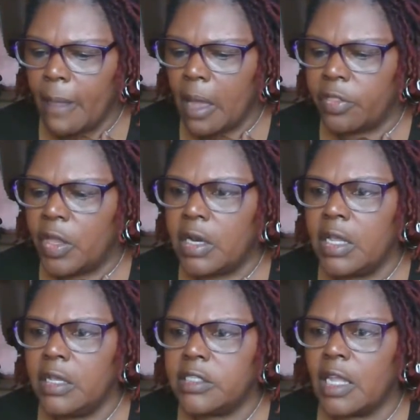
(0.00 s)
Uh, the
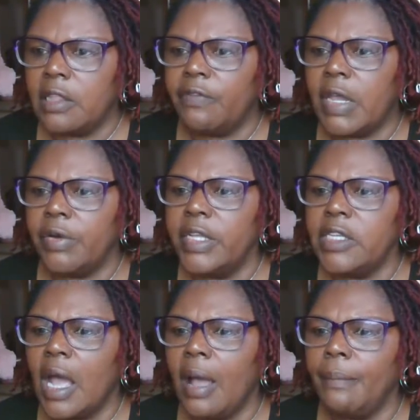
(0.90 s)
link is at the very
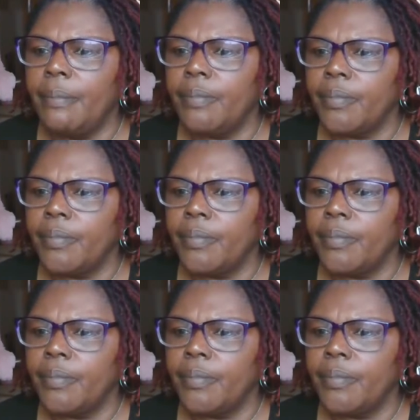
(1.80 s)
top.